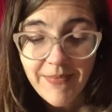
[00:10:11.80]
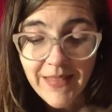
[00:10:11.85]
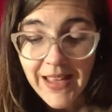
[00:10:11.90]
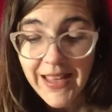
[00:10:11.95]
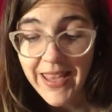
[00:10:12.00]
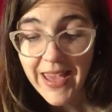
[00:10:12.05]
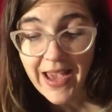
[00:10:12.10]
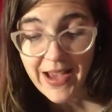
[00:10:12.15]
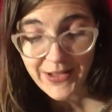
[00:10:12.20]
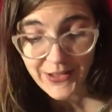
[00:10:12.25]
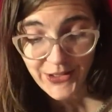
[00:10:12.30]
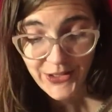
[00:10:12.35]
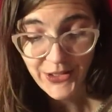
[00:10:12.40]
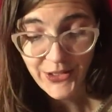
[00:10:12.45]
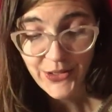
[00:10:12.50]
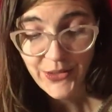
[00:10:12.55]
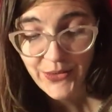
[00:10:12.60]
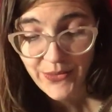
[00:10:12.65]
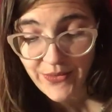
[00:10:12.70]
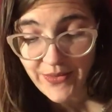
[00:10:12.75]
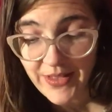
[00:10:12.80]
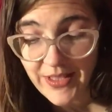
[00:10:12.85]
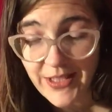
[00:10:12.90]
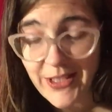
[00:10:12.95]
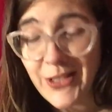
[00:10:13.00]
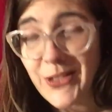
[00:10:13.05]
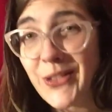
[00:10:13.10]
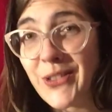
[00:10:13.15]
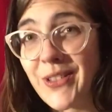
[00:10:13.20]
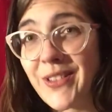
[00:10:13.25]
Yeah, so
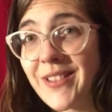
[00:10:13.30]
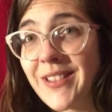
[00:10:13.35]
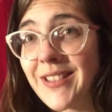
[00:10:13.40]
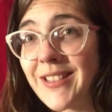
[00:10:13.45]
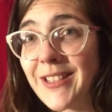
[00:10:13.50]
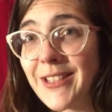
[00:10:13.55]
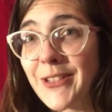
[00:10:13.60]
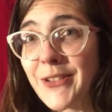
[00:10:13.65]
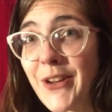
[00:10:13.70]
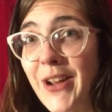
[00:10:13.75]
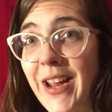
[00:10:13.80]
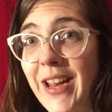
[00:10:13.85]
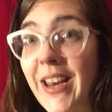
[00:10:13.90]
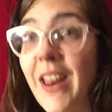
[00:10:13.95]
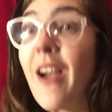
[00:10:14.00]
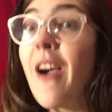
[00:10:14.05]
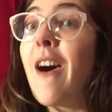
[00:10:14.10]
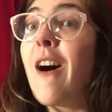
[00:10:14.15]
this is great.